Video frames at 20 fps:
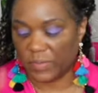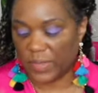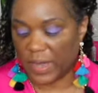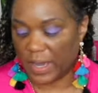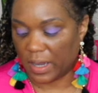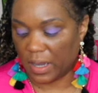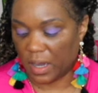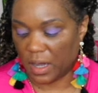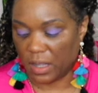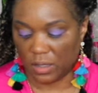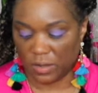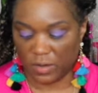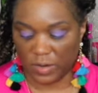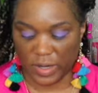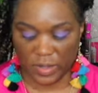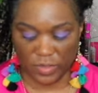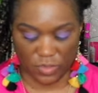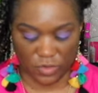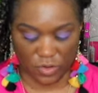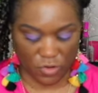that color
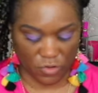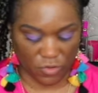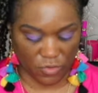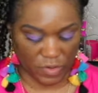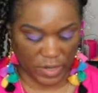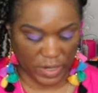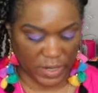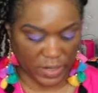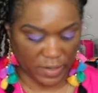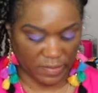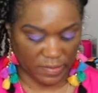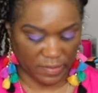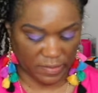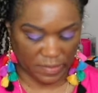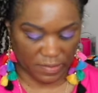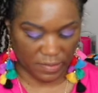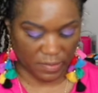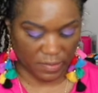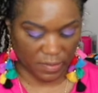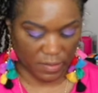in the
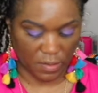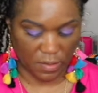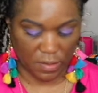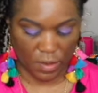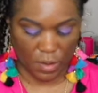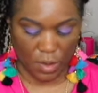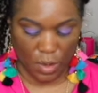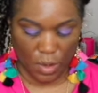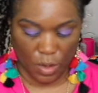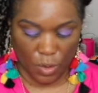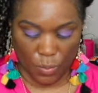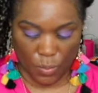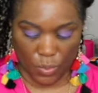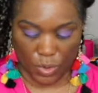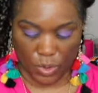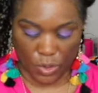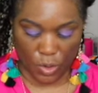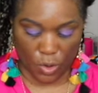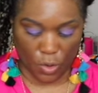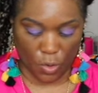crease, we're
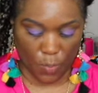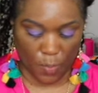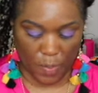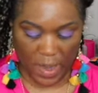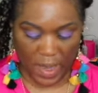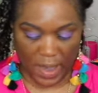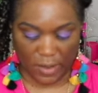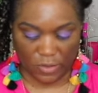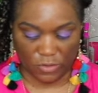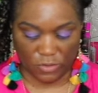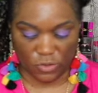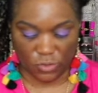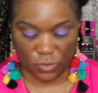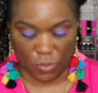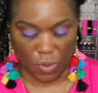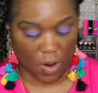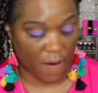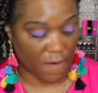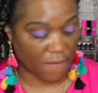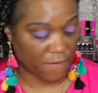gonna go back
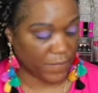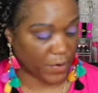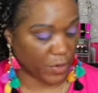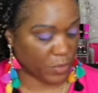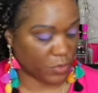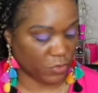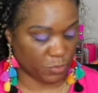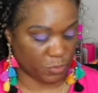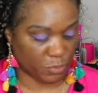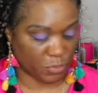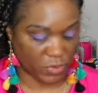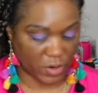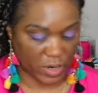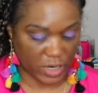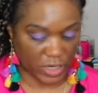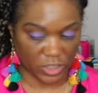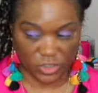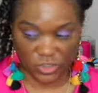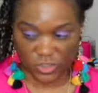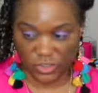to our first
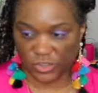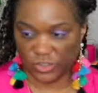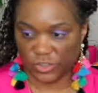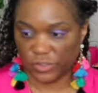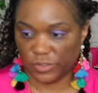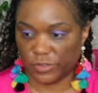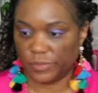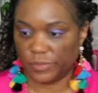brush.